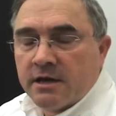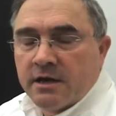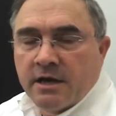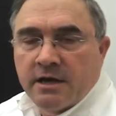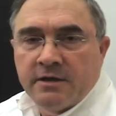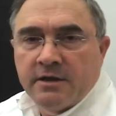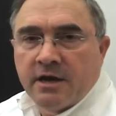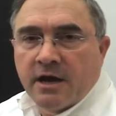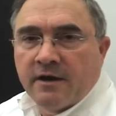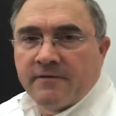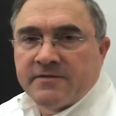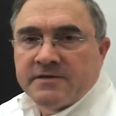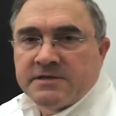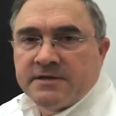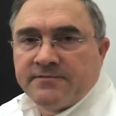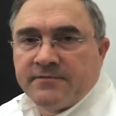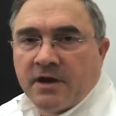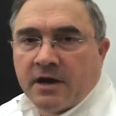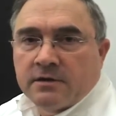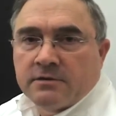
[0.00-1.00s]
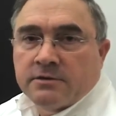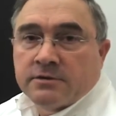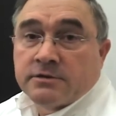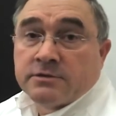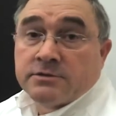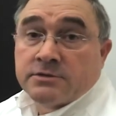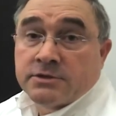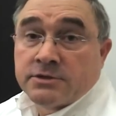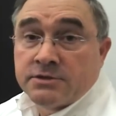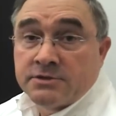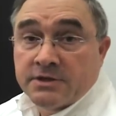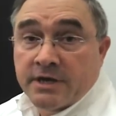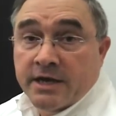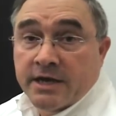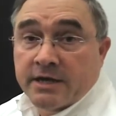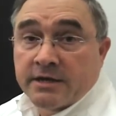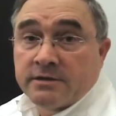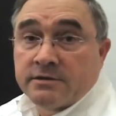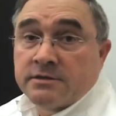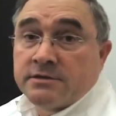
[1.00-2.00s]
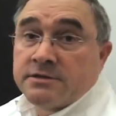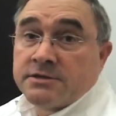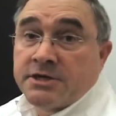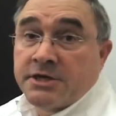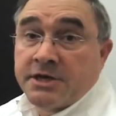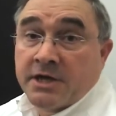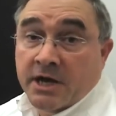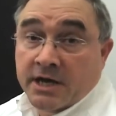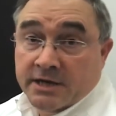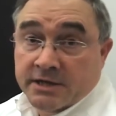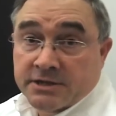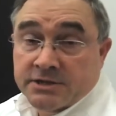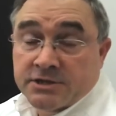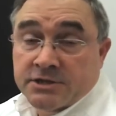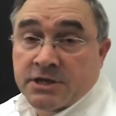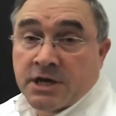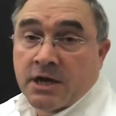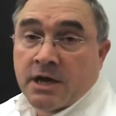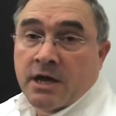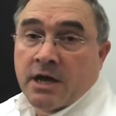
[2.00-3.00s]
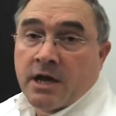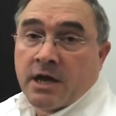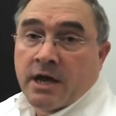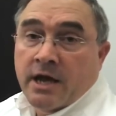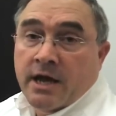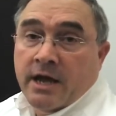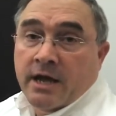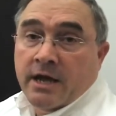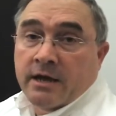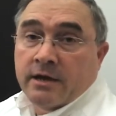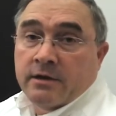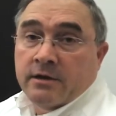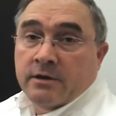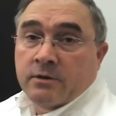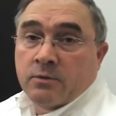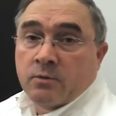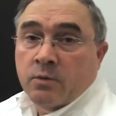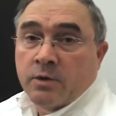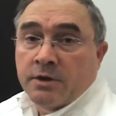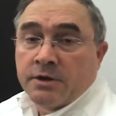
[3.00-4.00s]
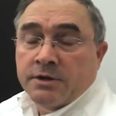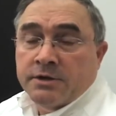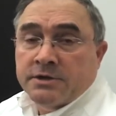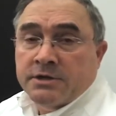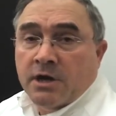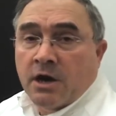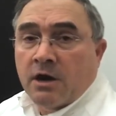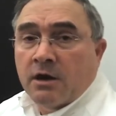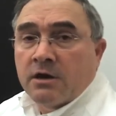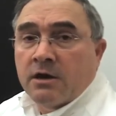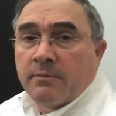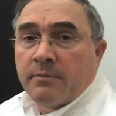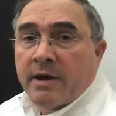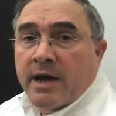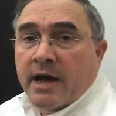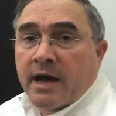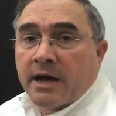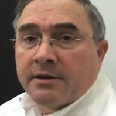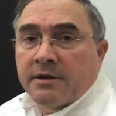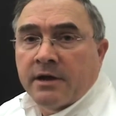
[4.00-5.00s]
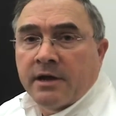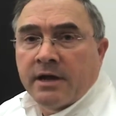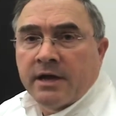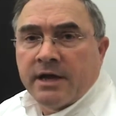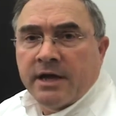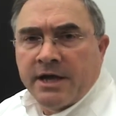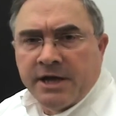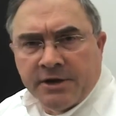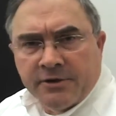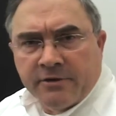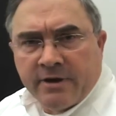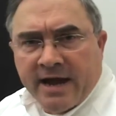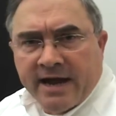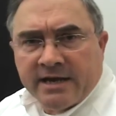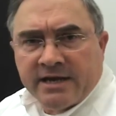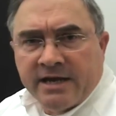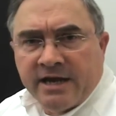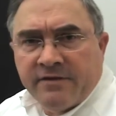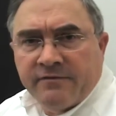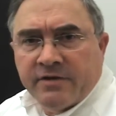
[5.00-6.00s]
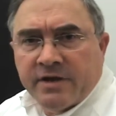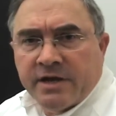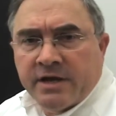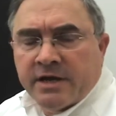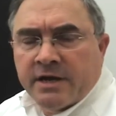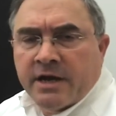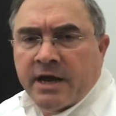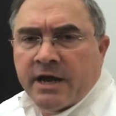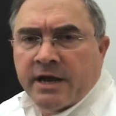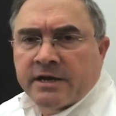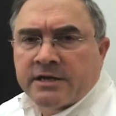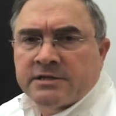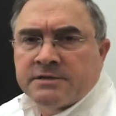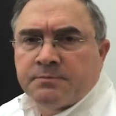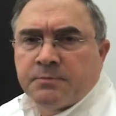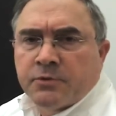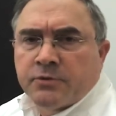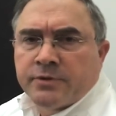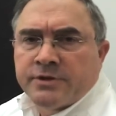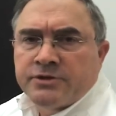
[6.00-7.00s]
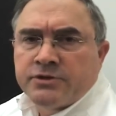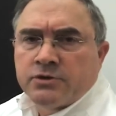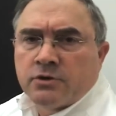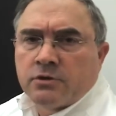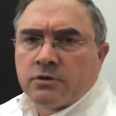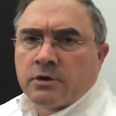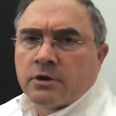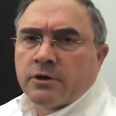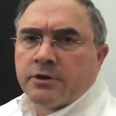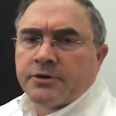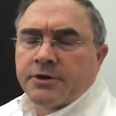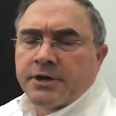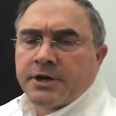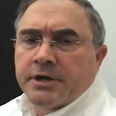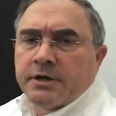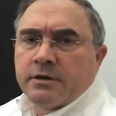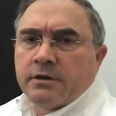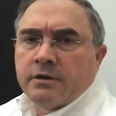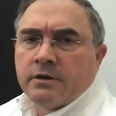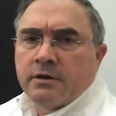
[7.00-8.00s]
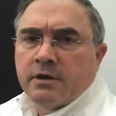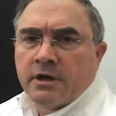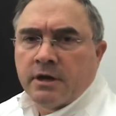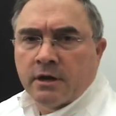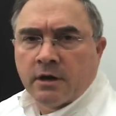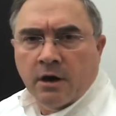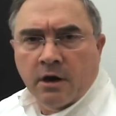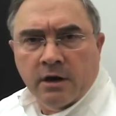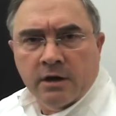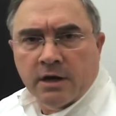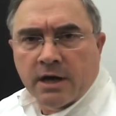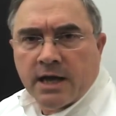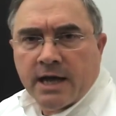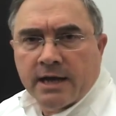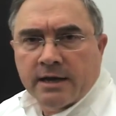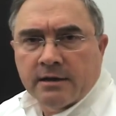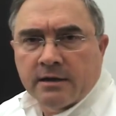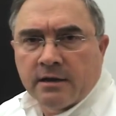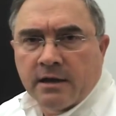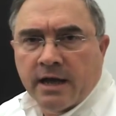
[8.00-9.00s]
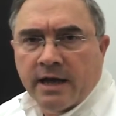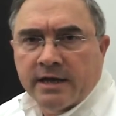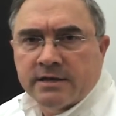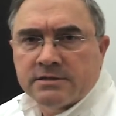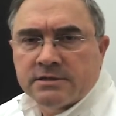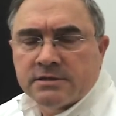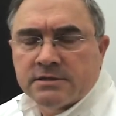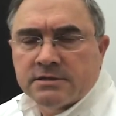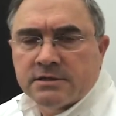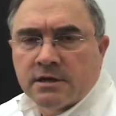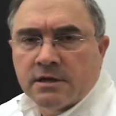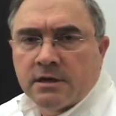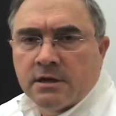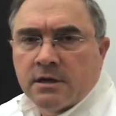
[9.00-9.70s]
in the office of Dr. Suzanne de Janasz. And we're going to talk about interactivity and experiential learning in online classes.